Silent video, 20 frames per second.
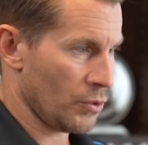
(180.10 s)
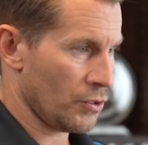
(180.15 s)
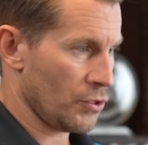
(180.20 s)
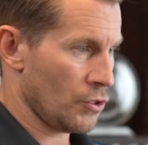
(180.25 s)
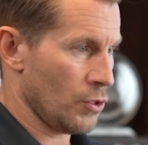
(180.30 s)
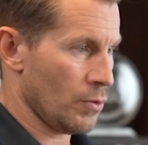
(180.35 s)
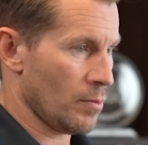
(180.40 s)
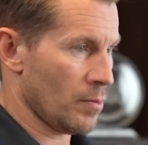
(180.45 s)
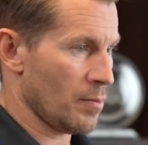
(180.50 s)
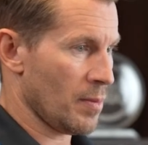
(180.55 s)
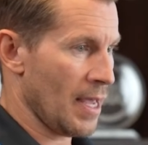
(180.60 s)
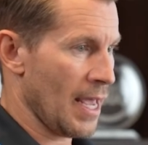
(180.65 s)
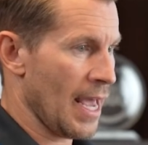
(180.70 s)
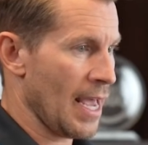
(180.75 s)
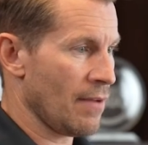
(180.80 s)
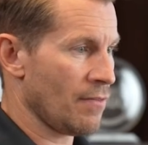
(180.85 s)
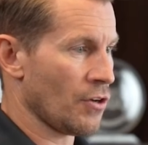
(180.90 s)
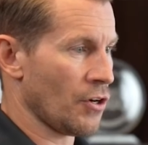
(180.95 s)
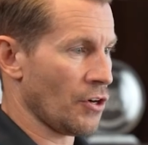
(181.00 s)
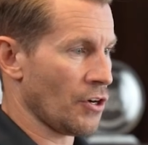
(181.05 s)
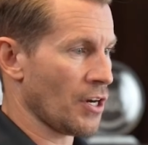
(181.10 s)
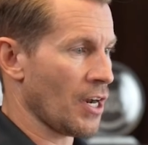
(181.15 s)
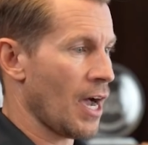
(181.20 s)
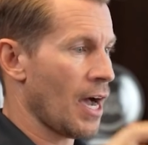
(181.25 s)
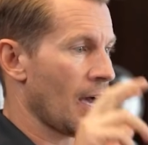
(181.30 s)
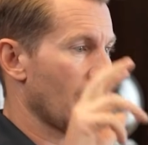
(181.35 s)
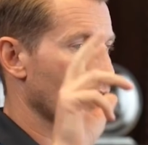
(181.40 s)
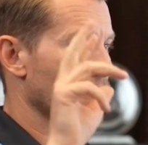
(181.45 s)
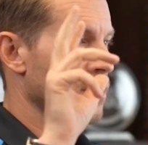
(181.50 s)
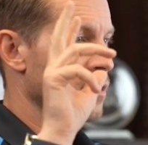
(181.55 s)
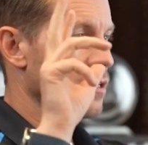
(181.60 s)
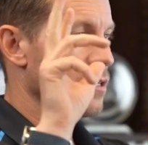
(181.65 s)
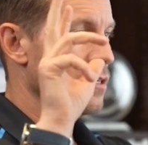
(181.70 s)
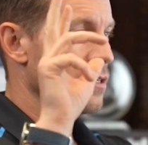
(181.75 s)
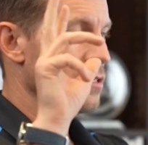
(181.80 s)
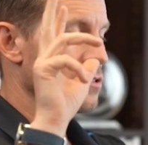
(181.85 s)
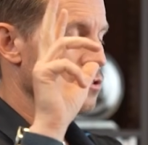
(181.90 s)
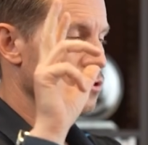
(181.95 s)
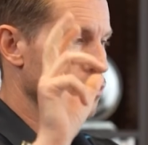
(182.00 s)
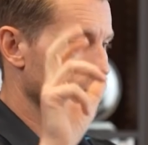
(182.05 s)
with human behavior, not
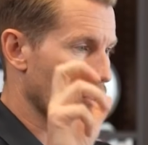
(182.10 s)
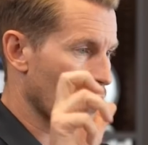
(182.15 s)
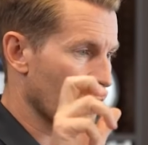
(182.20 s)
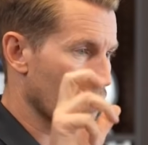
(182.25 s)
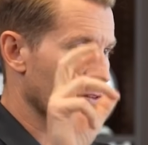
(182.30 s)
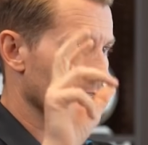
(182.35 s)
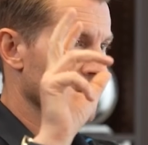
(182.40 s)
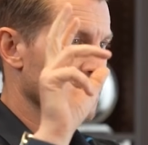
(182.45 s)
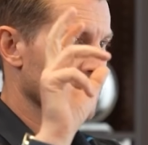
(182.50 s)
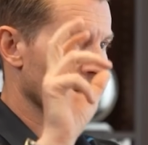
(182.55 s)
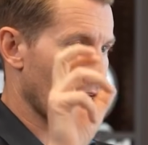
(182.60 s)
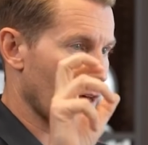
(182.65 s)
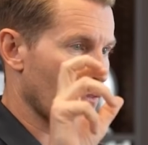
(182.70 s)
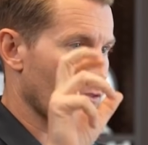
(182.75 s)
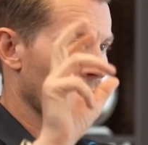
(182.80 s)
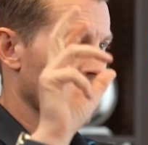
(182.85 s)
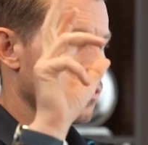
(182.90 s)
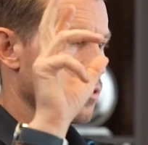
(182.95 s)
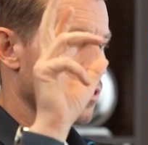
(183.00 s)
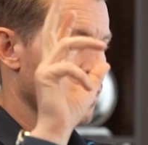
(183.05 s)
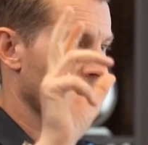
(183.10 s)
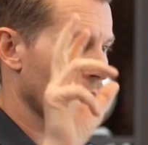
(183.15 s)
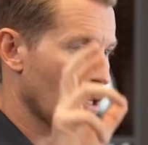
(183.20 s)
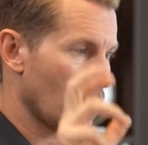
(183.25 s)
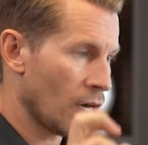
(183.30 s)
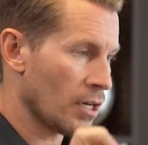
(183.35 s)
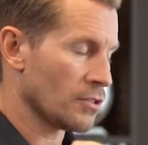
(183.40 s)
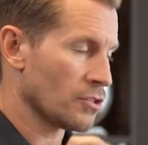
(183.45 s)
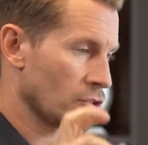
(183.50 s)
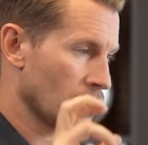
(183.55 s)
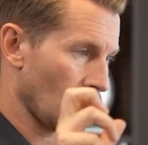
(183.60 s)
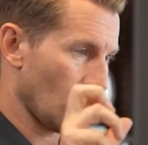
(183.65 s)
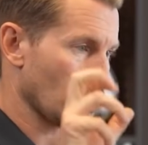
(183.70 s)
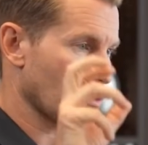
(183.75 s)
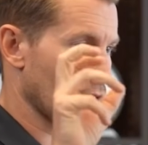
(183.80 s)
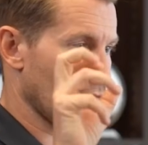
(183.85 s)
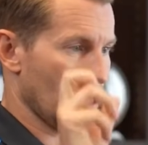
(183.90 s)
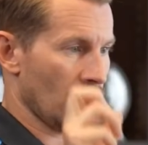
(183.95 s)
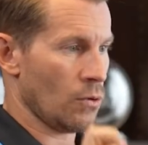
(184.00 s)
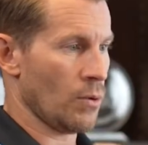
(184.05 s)
surface level
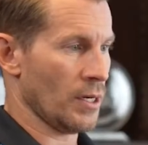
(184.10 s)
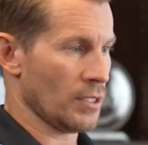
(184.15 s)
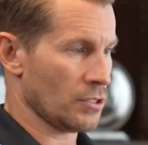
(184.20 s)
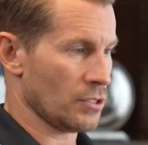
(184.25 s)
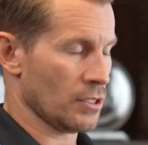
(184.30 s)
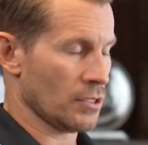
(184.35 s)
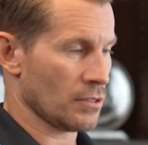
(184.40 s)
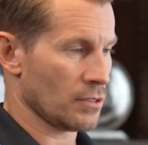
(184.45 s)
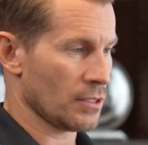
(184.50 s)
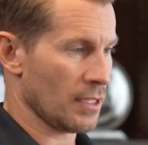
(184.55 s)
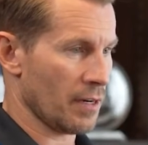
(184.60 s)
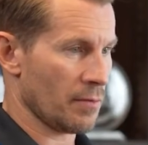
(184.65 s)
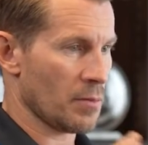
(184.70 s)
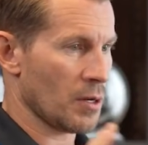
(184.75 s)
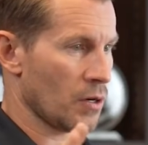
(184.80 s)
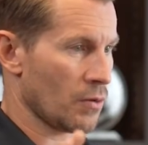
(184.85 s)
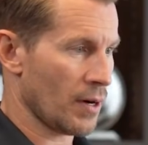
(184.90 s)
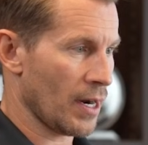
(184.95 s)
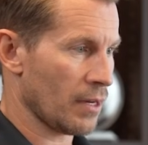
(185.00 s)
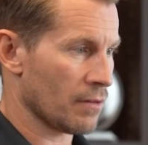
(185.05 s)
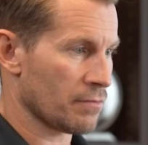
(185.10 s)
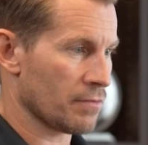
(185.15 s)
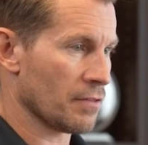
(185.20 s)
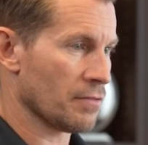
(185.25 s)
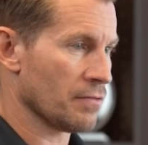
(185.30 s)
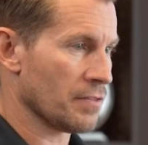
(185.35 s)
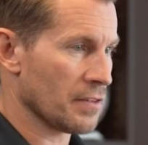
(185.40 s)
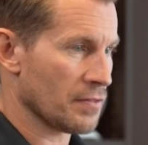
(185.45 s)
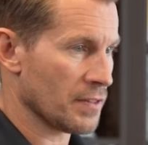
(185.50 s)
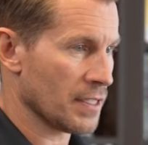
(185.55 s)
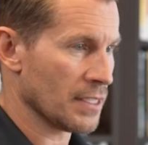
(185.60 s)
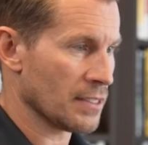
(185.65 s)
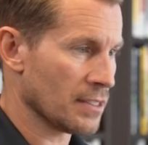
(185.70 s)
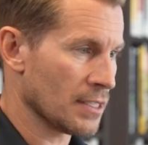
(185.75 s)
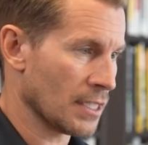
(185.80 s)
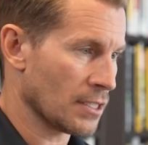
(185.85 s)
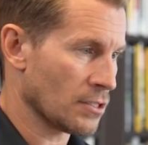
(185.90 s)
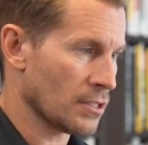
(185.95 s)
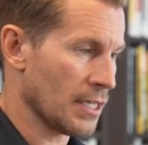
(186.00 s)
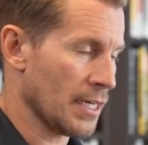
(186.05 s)
consulting questions that have been around for 50,
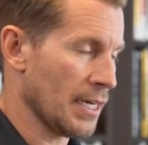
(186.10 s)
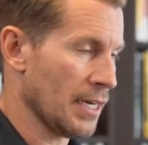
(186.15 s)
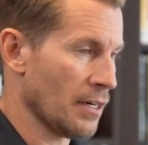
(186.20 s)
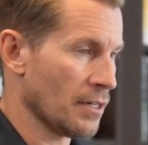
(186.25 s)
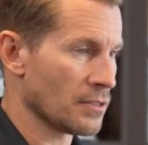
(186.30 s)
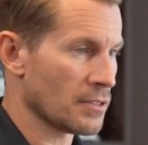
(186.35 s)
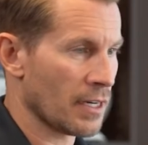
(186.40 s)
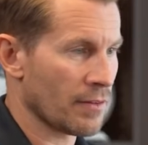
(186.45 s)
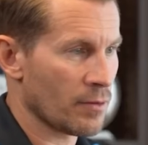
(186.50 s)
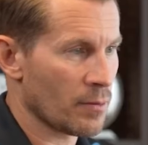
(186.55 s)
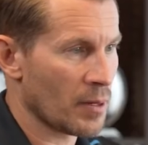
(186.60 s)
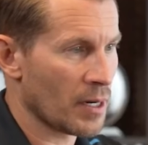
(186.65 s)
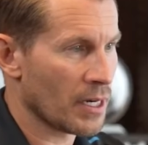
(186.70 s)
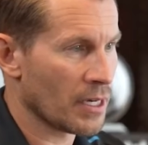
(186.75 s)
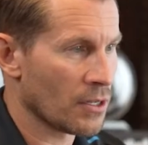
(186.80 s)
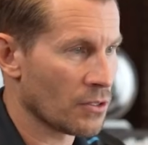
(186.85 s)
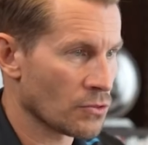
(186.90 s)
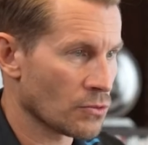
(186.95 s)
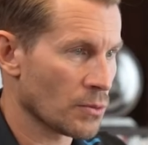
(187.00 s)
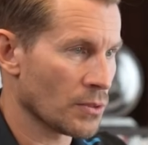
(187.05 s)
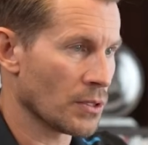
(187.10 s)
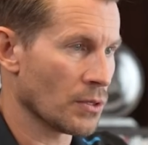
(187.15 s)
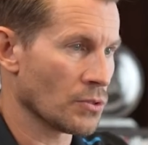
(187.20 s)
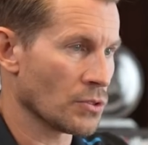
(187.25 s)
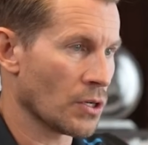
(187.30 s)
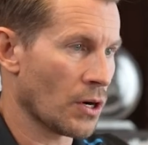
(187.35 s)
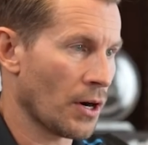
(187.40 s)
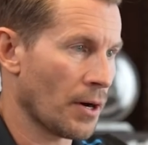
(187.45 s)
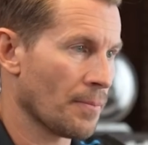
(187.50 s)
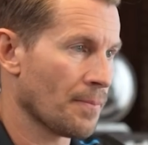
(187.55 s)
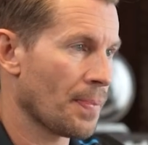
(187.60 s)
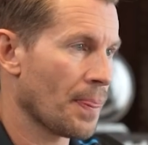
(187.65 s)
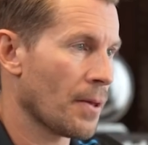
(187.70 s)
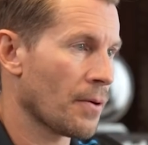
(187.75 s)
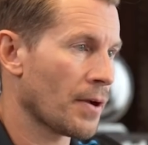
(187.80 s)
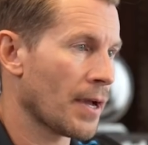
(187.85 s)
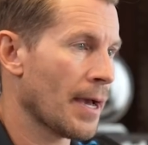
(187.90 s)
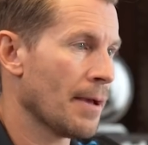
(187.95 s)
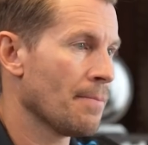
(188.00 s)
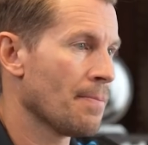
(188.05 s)
60 years. Everybody knows what those are,
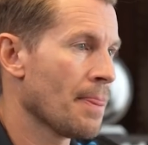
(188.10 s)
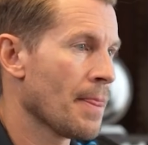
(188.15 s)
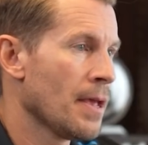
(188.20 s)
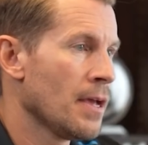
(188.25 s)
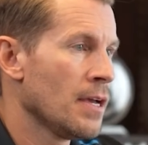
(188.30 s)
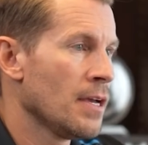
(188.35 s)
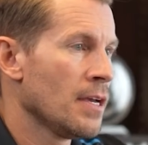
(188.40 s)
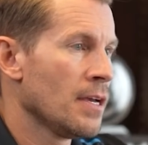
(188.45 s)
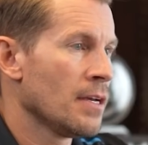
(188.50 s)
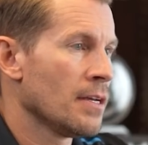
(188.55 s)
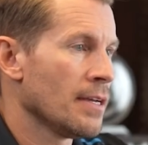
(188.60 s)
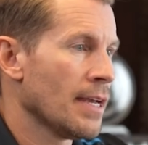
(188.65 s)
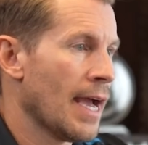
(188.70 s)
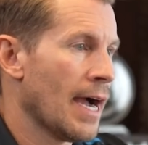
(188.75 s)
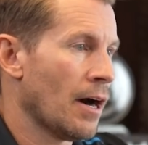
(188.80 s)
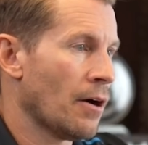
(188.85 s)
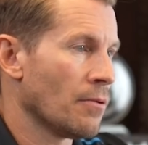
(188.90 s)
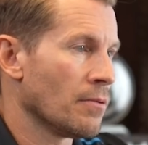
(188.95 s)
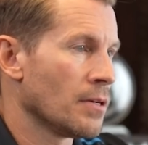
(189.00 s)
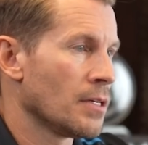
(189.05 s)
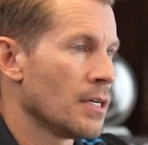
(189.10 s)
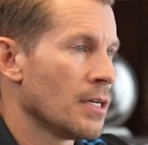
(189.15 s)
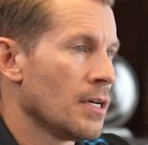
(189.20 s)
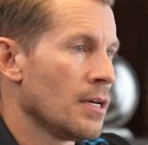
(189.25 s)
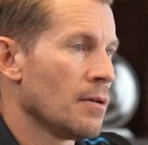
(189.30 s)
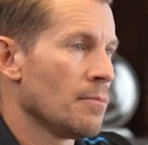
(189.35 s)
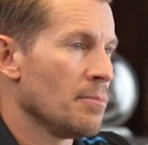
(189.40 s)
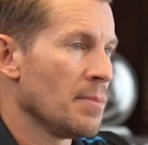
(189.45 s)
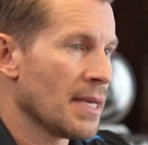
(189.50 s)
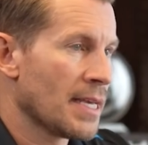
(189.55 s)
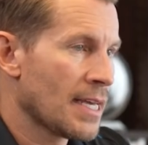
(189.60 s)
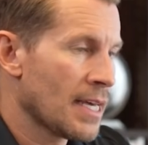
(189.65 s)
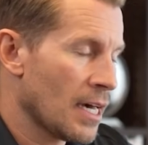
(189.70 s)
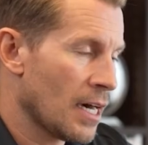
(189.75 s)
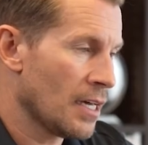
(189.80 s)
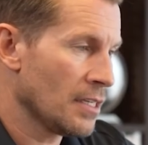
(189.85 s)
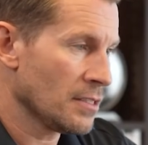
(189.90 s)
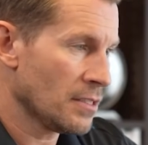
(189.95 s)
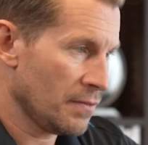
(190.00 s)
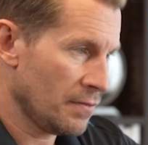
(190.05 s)
okay? Now,
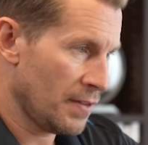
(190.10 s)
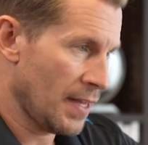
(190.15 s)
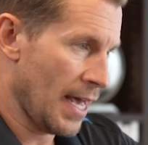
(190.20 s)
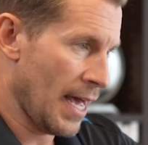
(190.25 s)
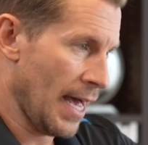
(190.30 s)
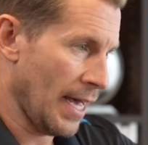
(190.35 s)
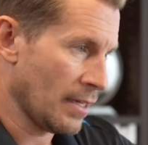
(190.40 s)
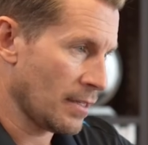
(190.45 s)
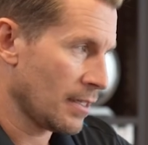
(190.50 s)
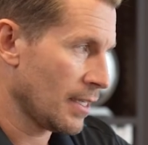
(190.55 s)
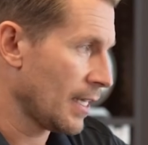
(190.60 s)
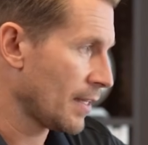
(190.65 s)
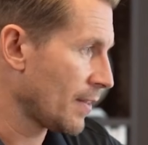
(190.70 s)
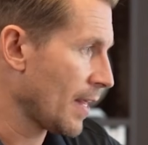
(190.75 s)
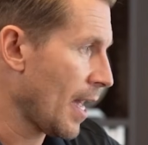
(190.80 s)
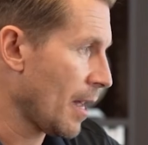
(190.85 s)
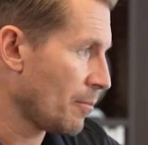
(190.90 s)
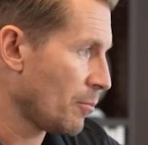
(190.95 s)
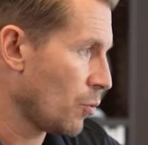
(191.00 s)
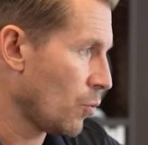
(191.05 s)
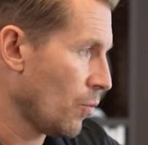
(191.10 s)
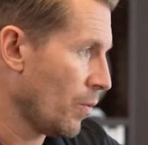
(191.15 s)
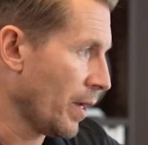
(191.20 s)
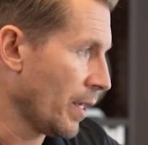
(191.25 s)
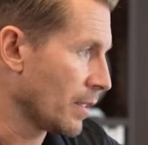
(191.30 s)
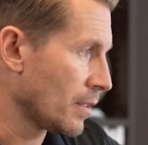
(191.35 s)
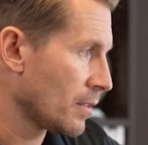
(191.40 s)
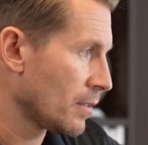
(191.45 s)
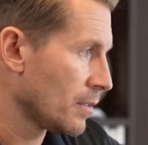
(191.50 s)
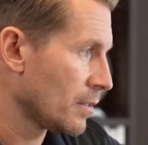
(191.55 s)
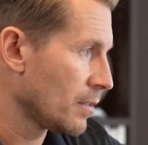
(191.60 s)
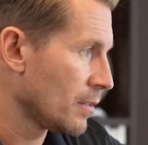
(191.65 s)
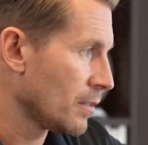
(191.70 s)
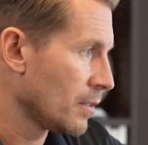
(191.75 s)
because of that, at that point,